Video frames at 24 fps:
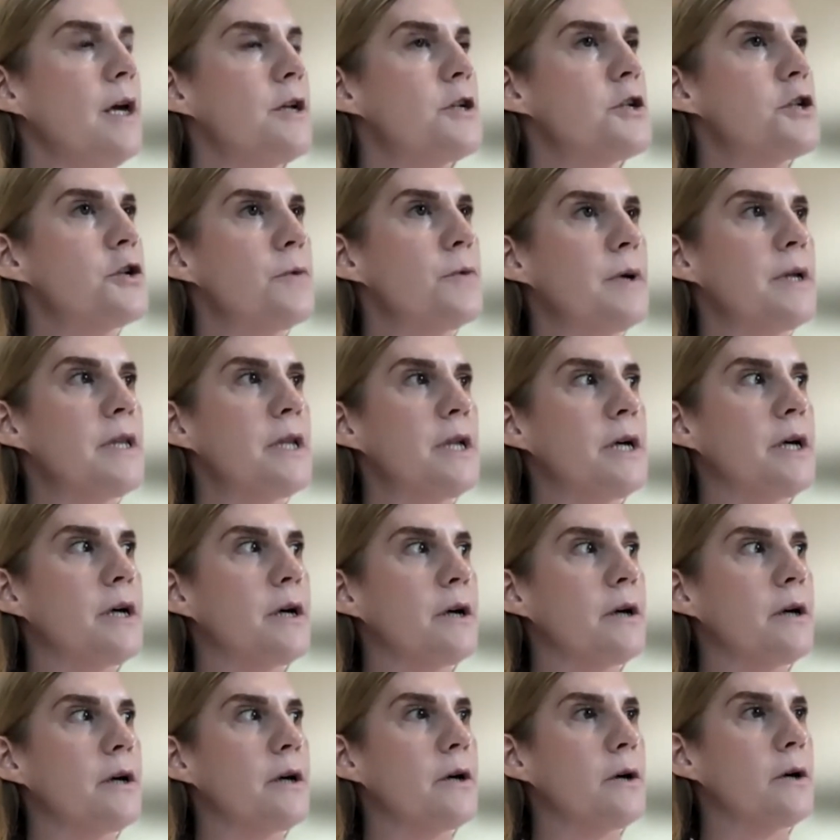during
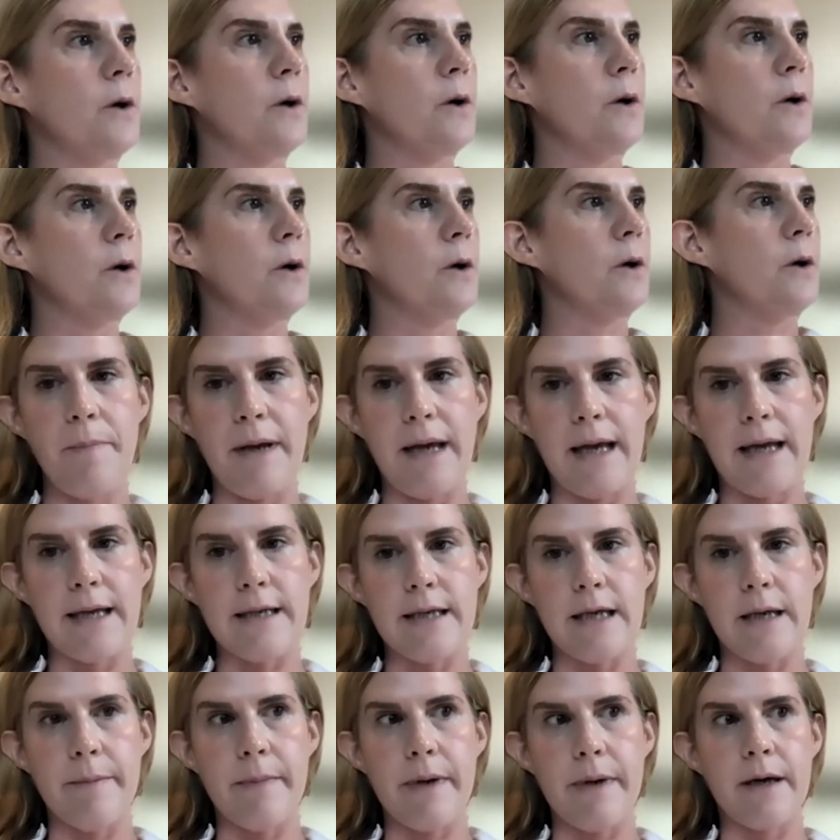the COVID
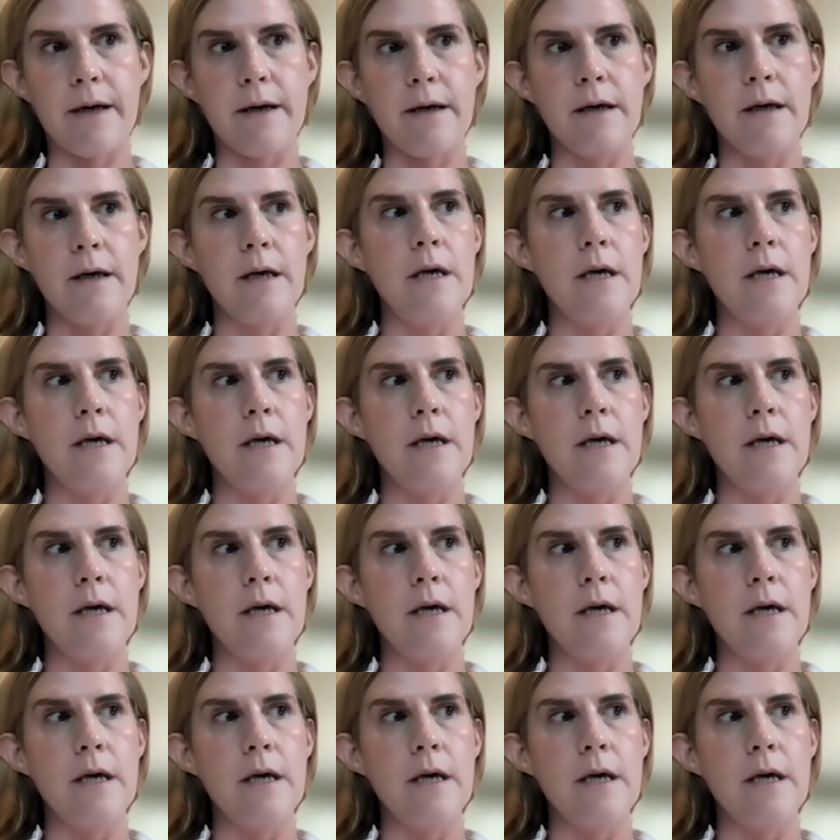pandemic,